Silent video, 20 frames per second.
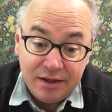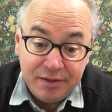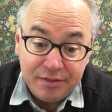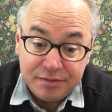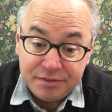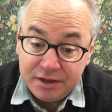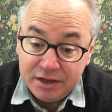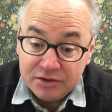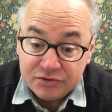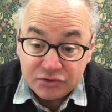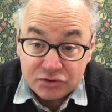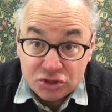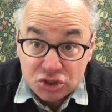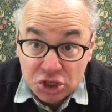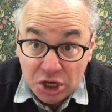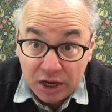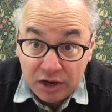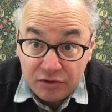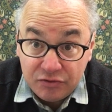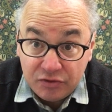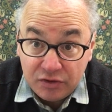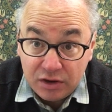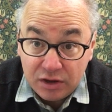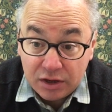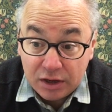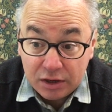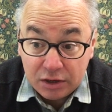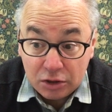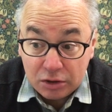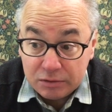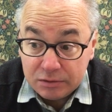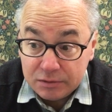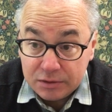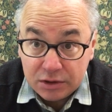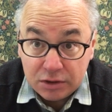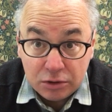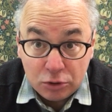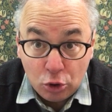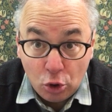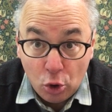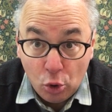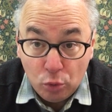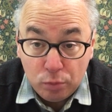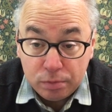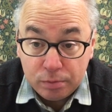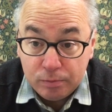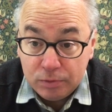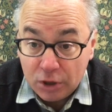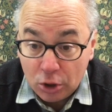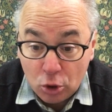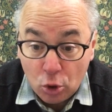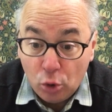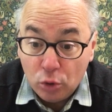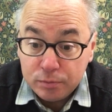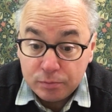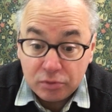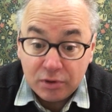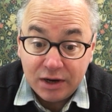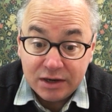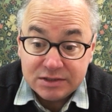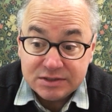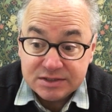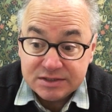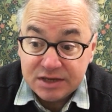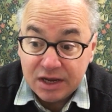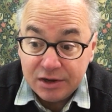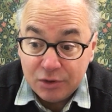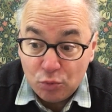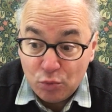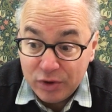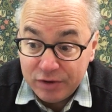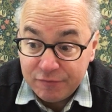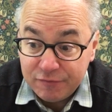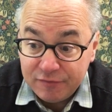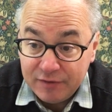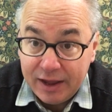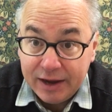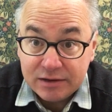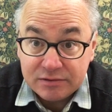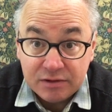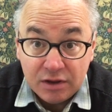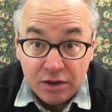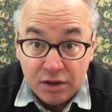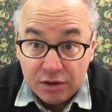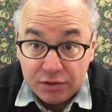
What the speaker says: things are changing and the gold price is going to reflect